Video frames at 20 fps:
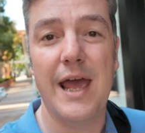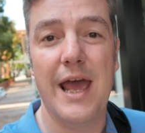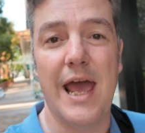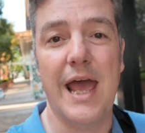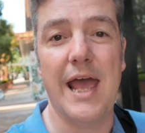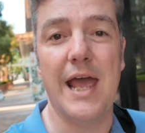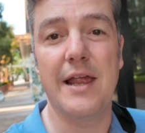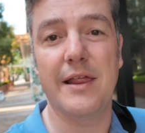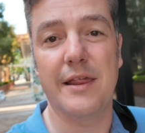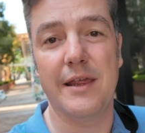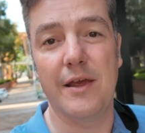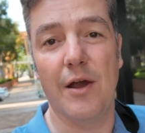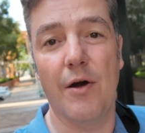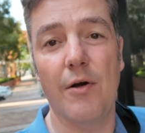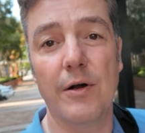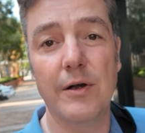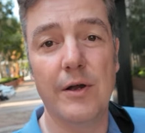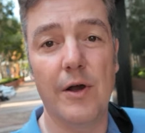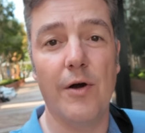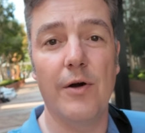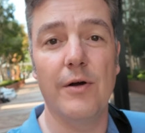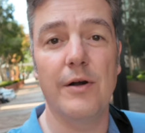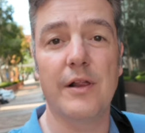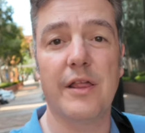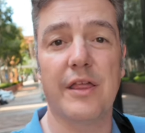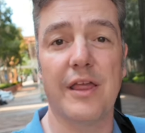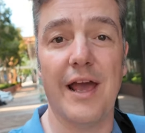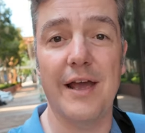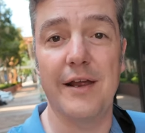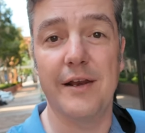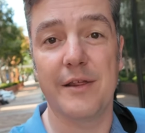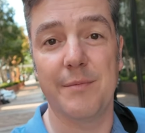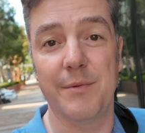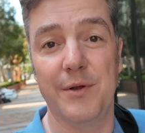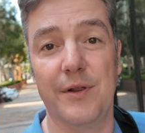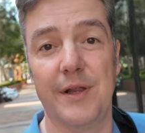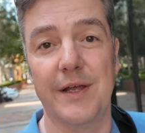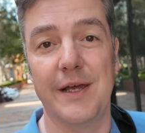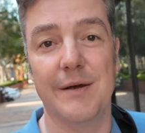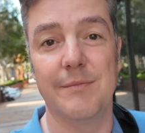is the Hong Kong Science
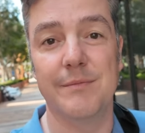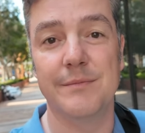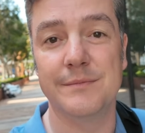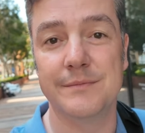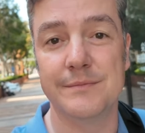Museum.